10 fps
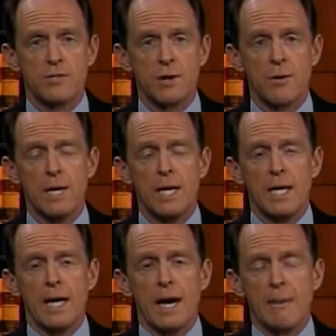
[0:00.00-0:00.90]
So,
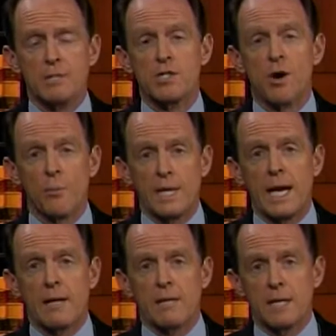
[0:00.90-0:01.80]
I'm just hoping
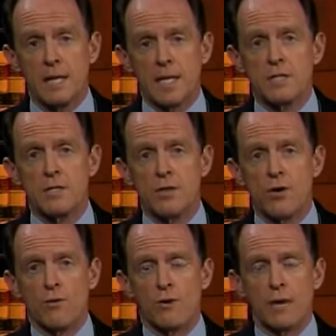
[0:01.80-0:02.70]
now that the election's
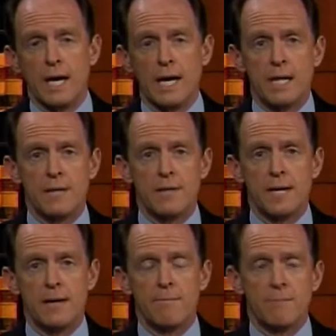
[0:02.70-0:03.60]
over and
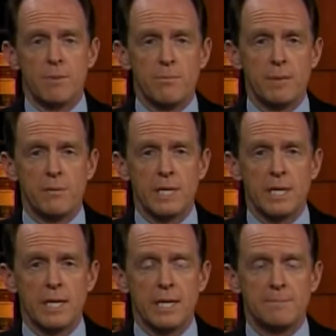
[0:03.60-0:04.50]
um, people
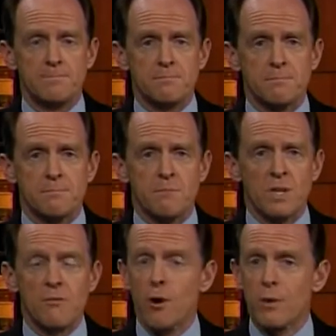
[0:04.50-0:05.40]
can uh,
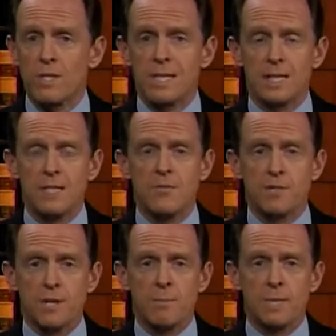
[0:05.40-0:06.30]
focus at least
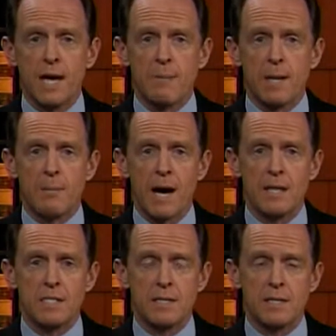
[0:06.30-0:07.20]
for some time on
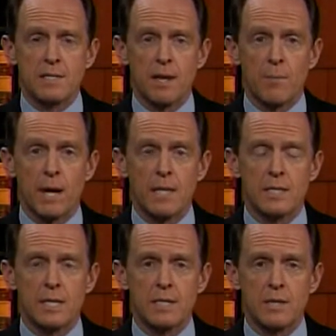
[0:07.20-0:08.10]
policy instead of
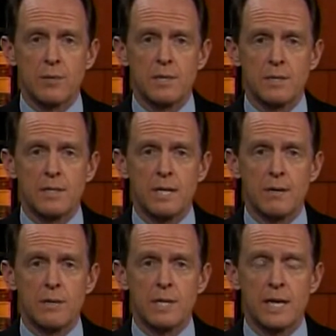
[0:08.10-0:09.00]
politics, that we could
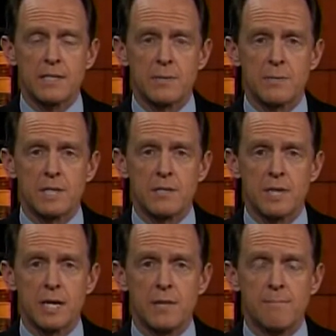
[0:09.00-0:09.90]
uh, we could get some things
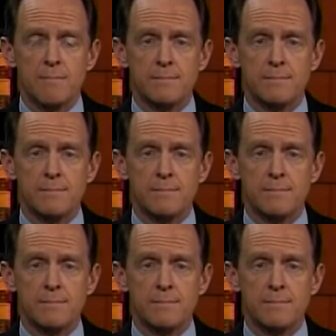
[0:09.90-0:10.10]
done.